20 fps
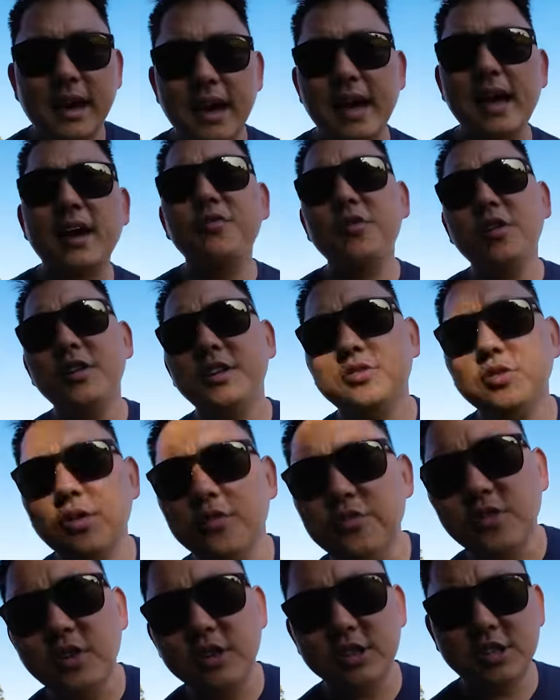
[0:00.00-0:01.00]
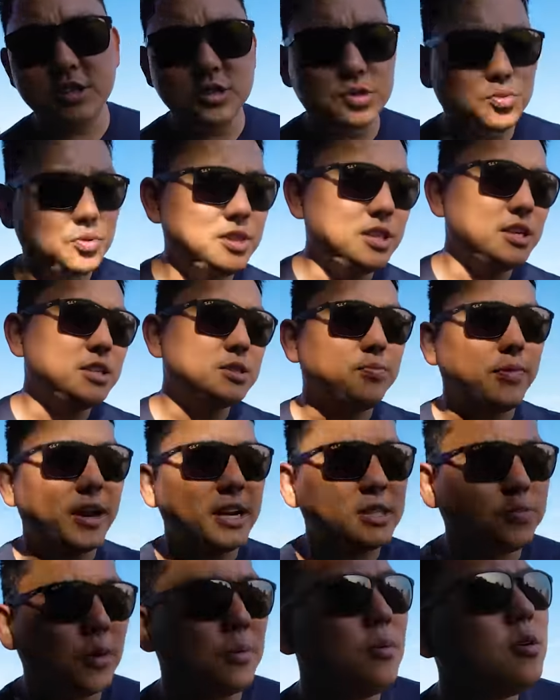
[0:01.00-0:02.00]
Now, I have run into a few issues with these
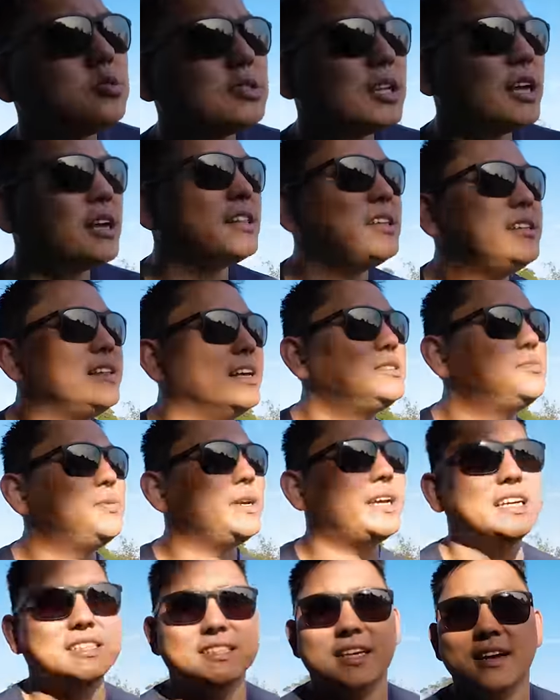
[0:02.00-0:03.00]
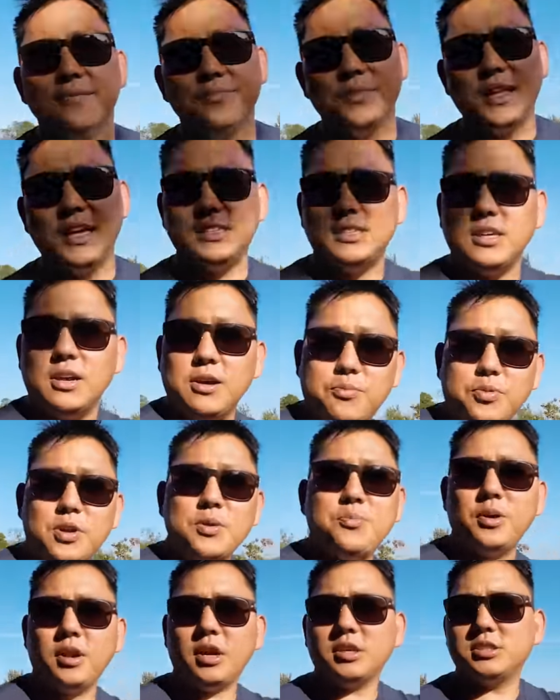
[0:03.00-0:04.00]
mics, but most likely that's because it's a
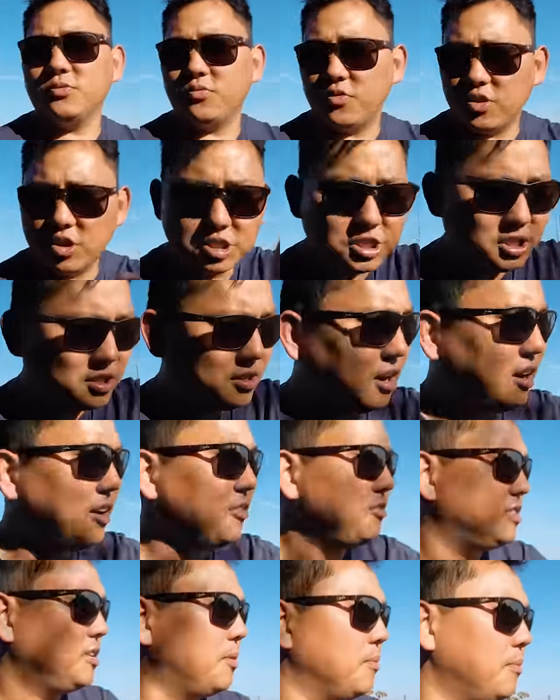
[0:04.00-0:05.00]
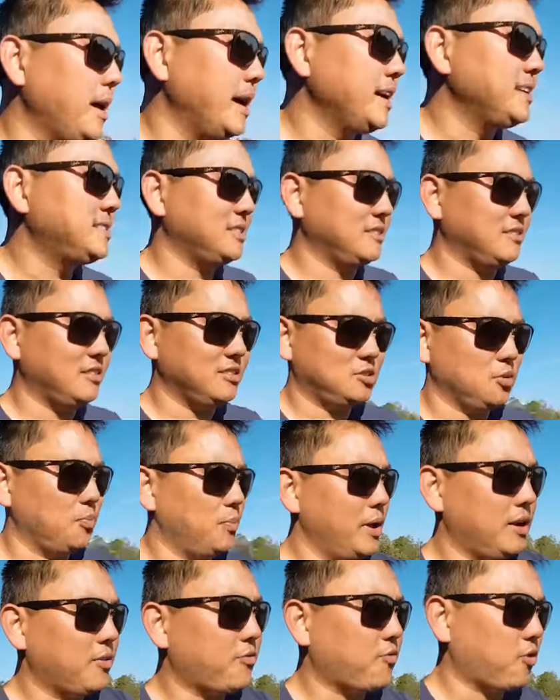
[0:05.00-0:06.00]
pre-production version of the mics and also
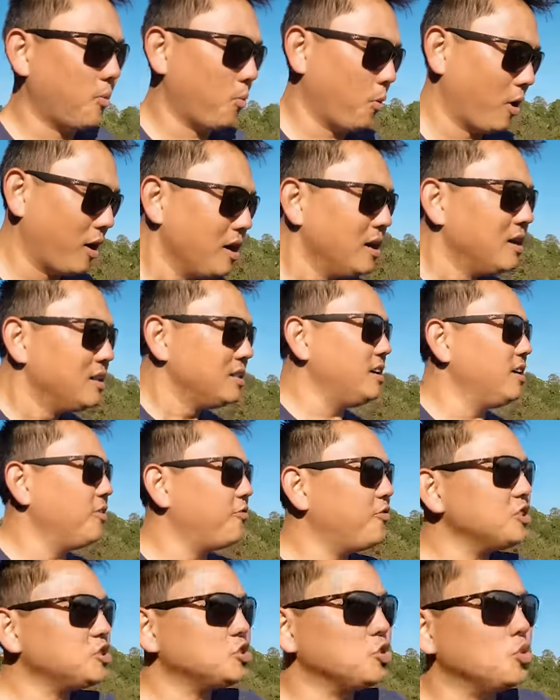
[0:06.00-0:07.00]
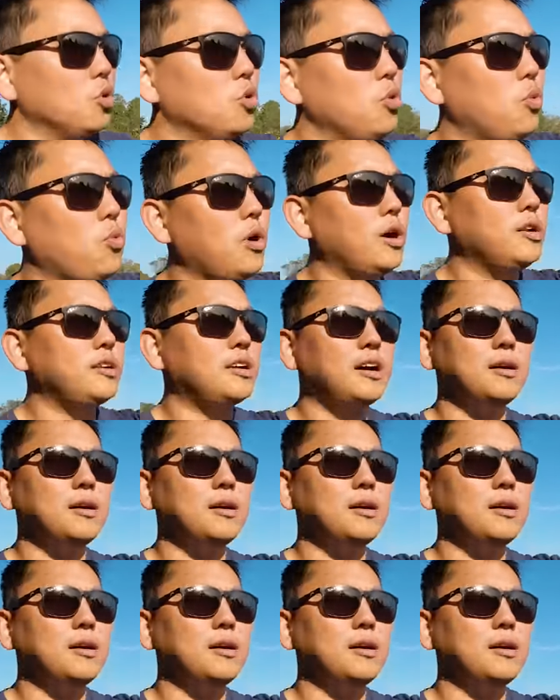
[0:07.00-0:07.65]
beta firmware. The official one